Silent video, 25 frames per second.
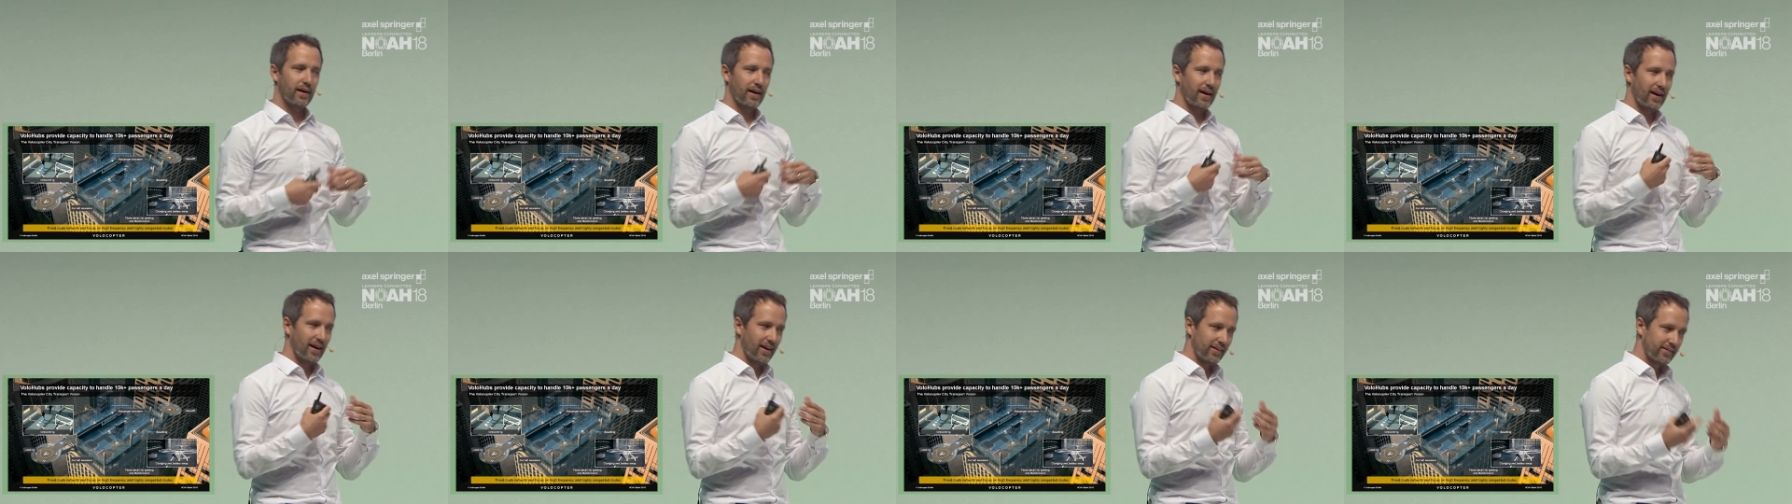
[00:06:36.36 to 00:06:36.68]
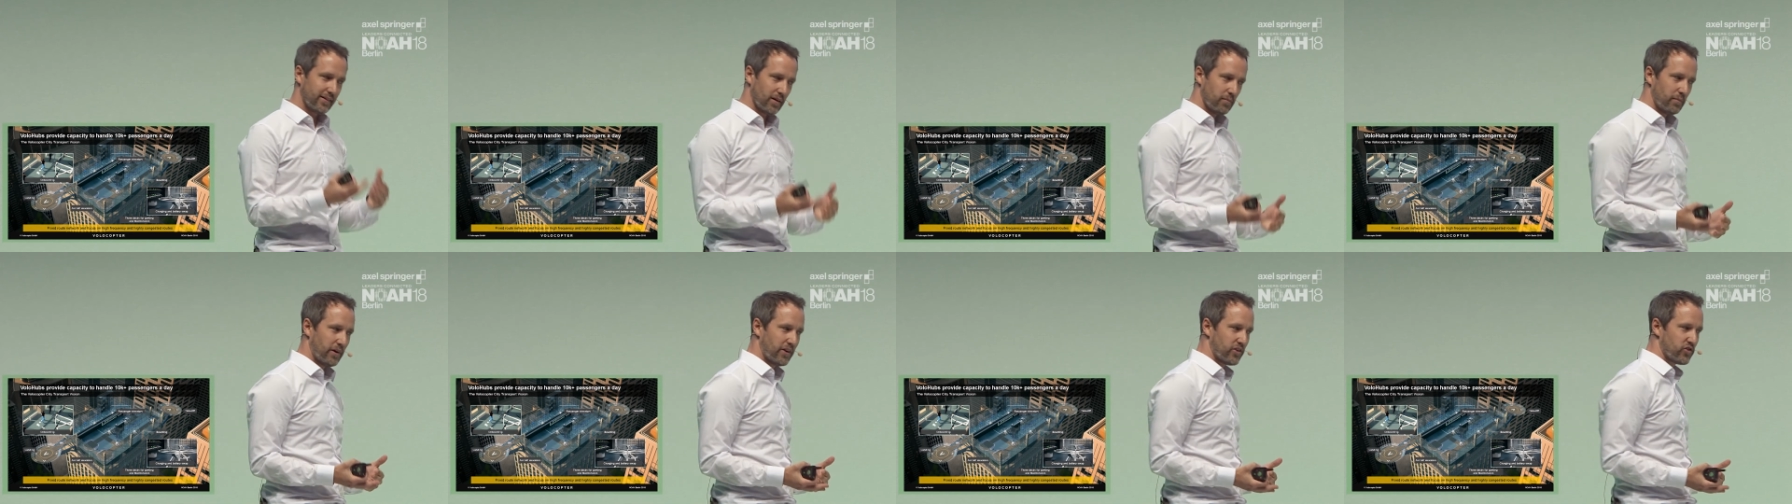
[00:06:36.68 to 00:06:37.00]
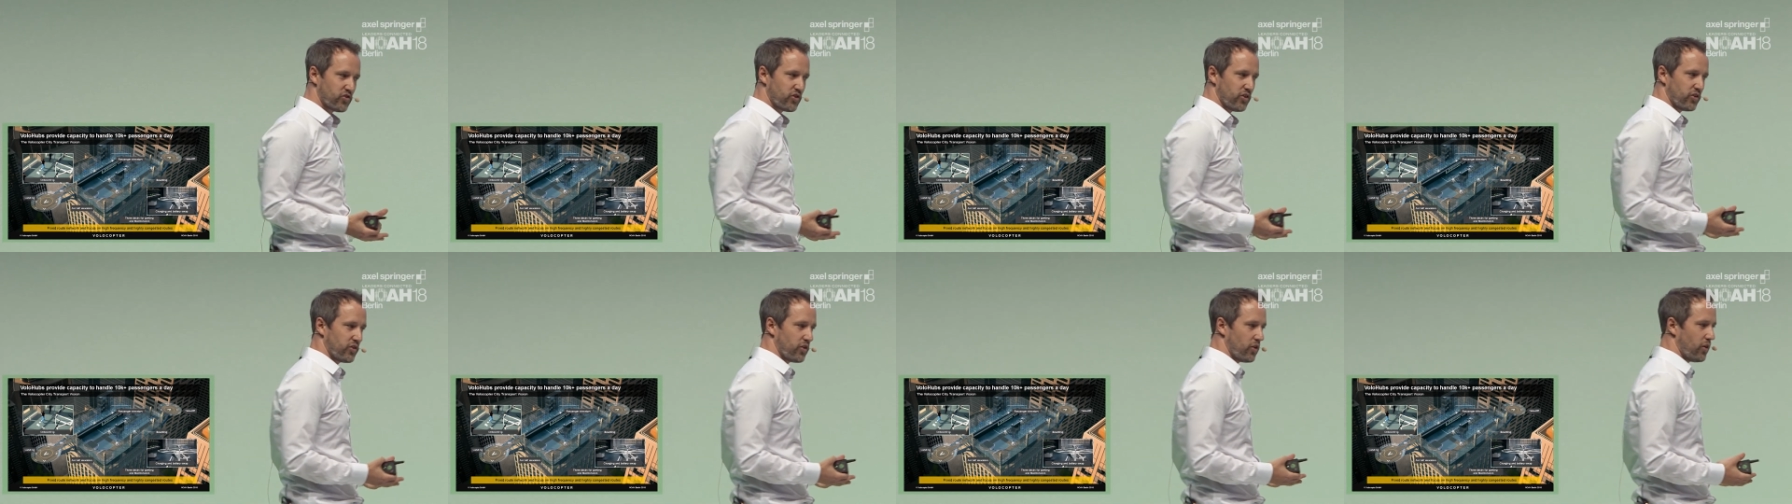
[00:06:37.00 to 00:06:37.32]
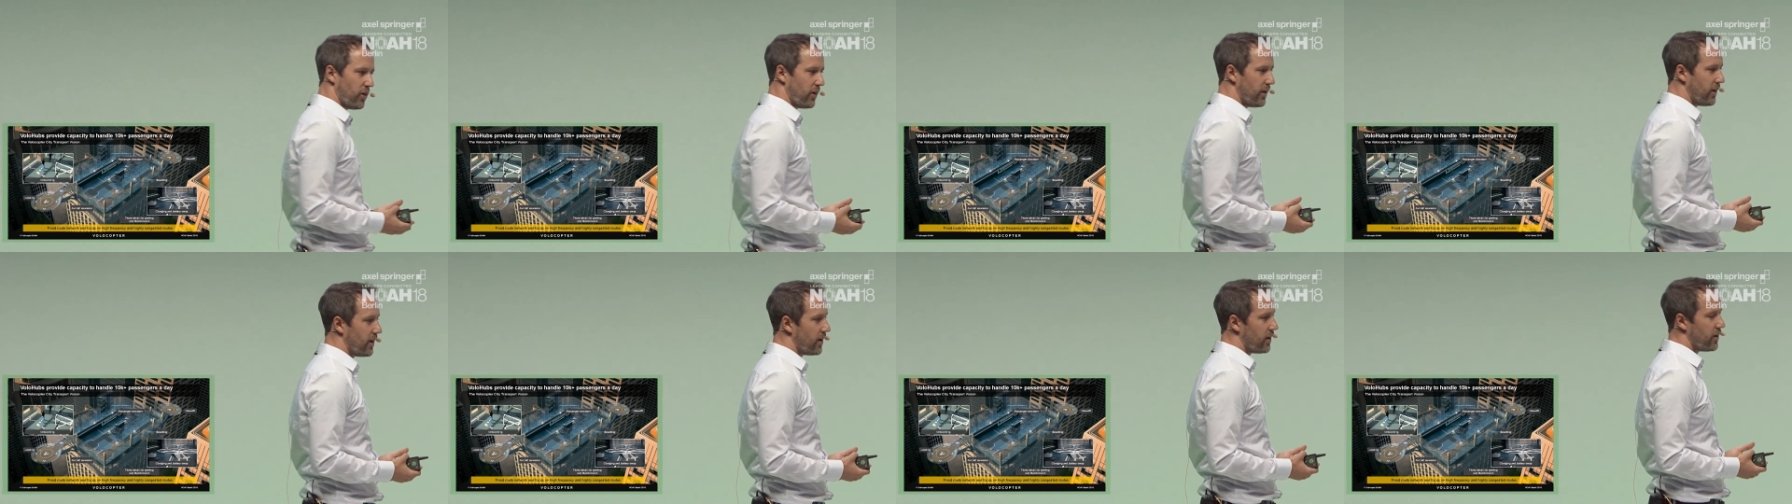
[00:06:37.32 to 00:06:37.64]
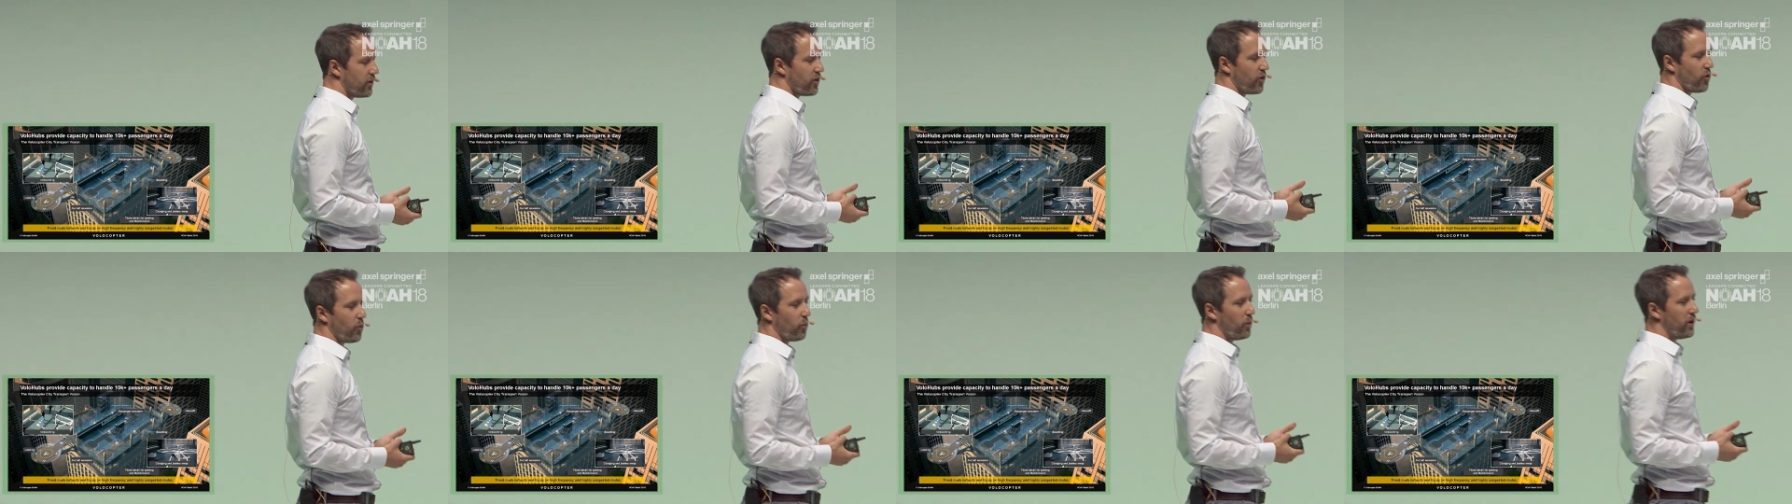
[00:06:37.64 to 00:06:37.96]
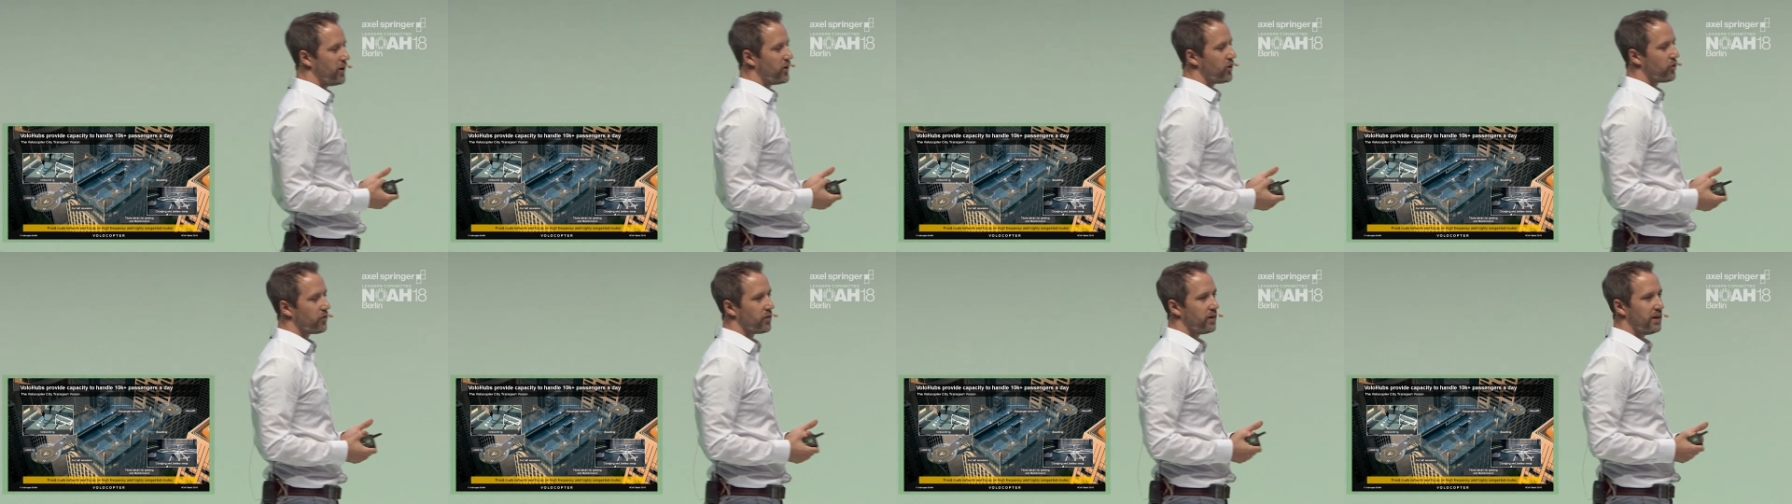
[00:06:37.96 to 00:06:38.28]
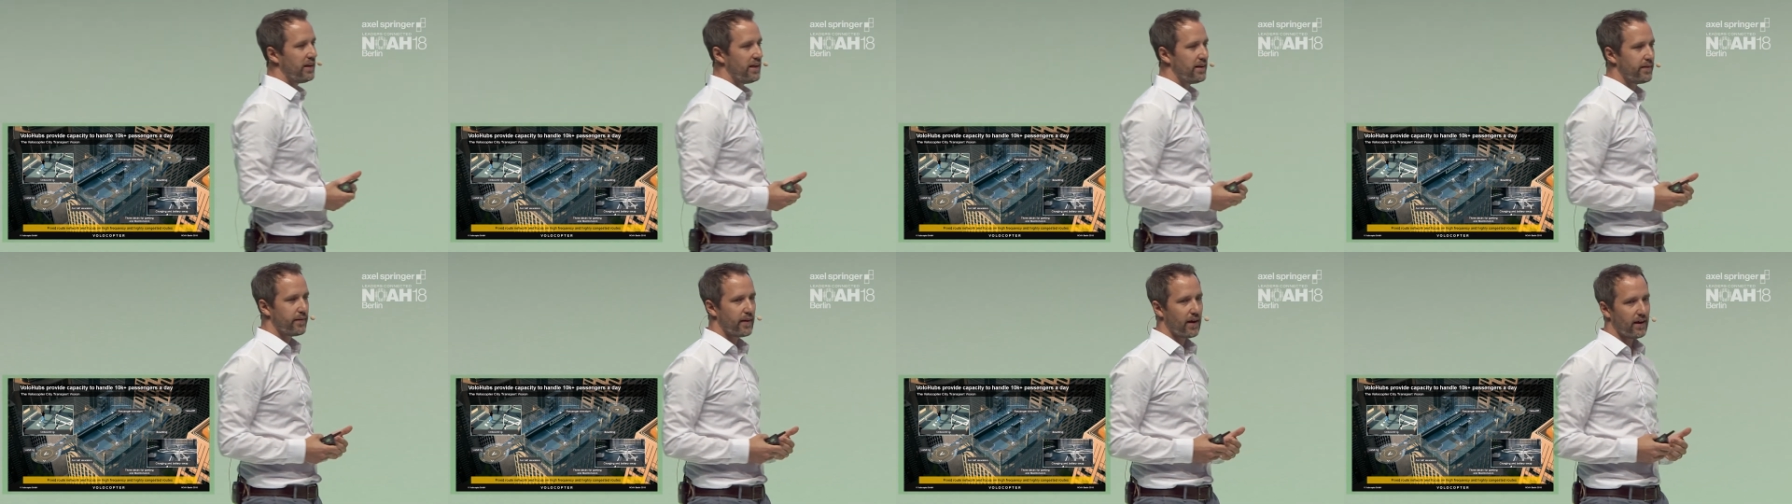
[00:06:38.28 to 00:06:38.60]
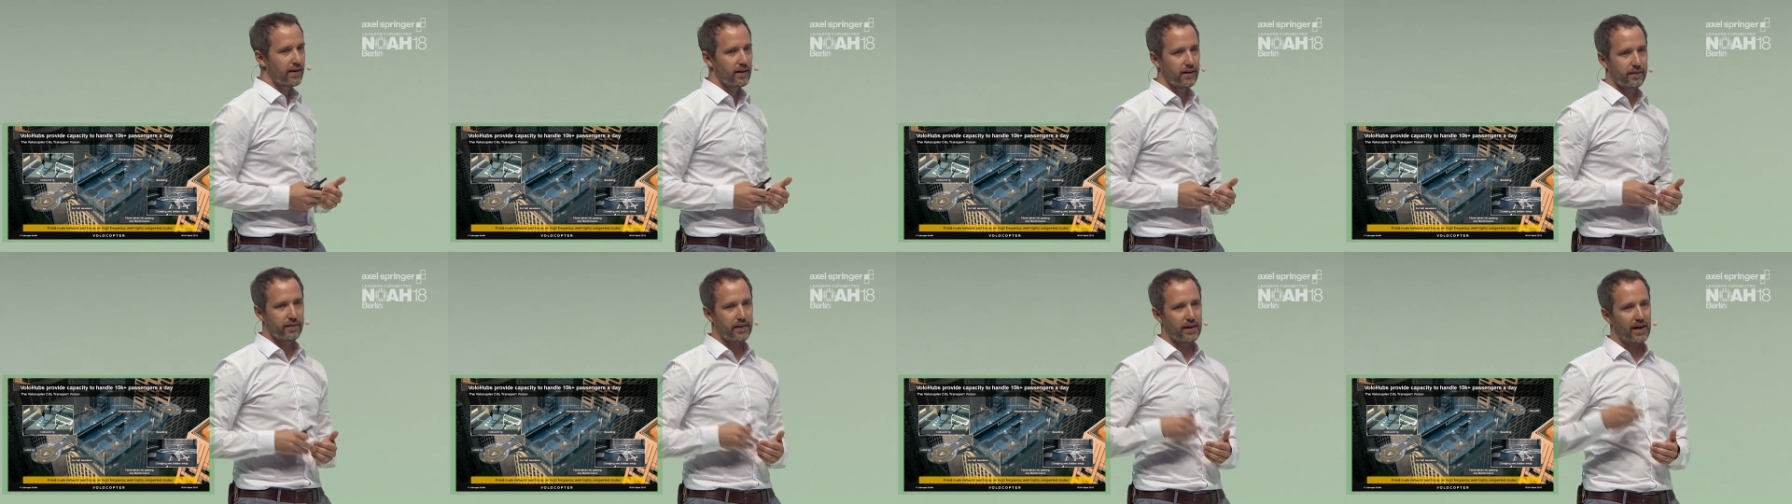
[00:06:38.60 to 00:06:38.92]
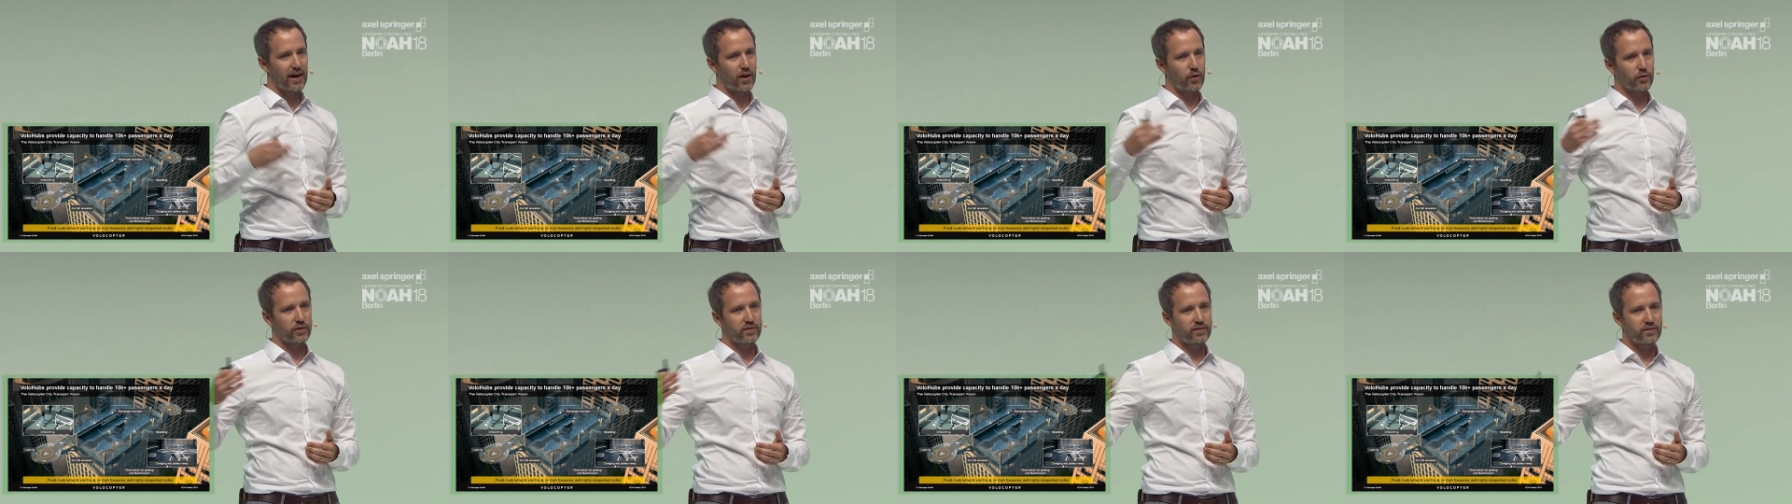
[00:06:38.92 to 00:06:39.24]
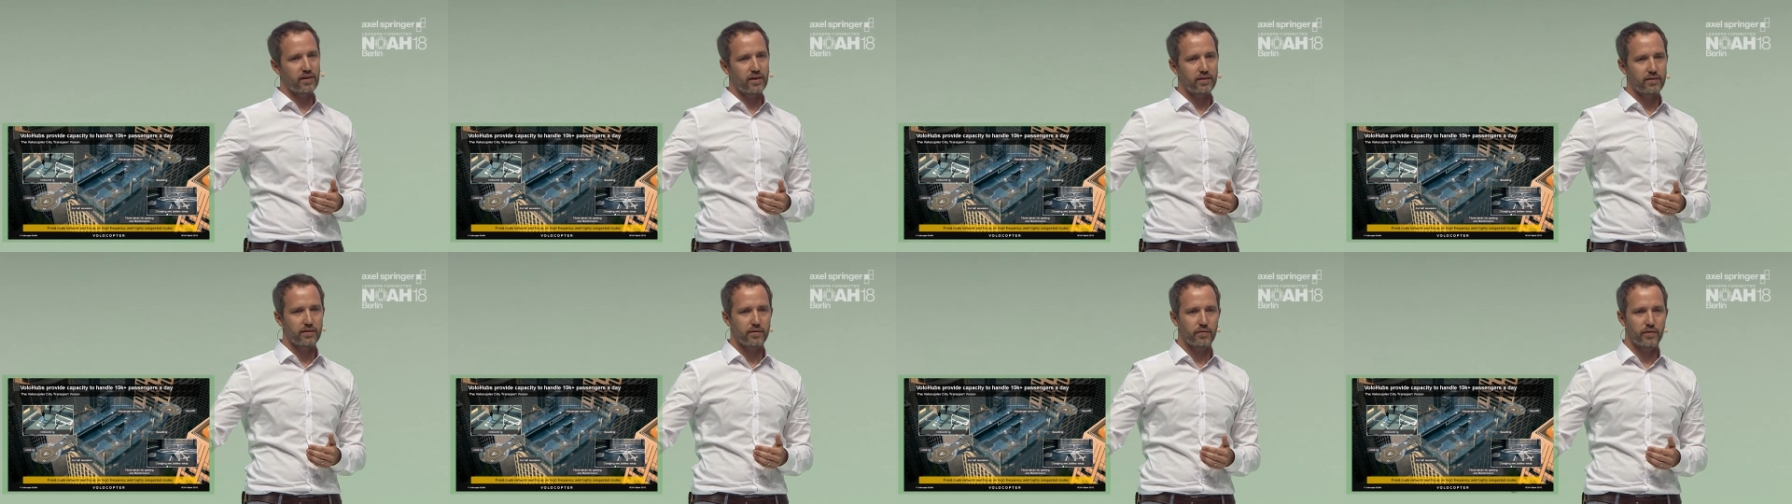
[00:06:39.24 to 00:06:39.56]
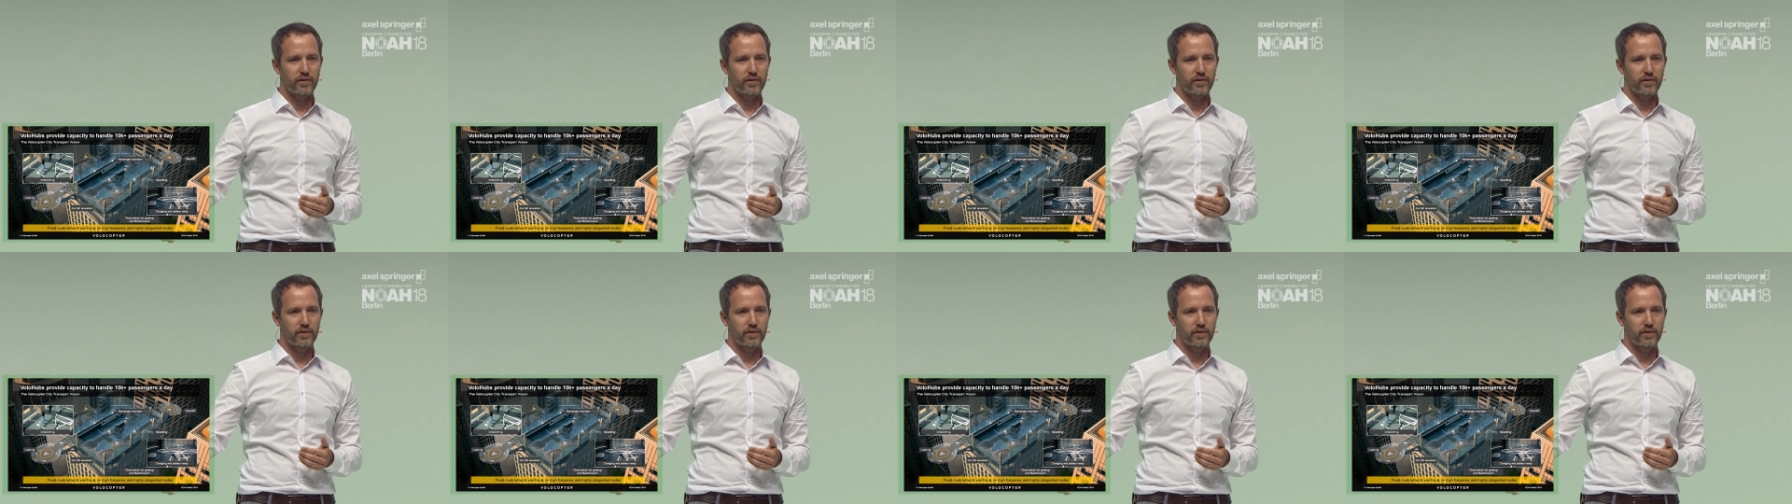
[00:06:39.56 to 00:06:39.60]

As I mentioned earlier, we don't need that at the outset.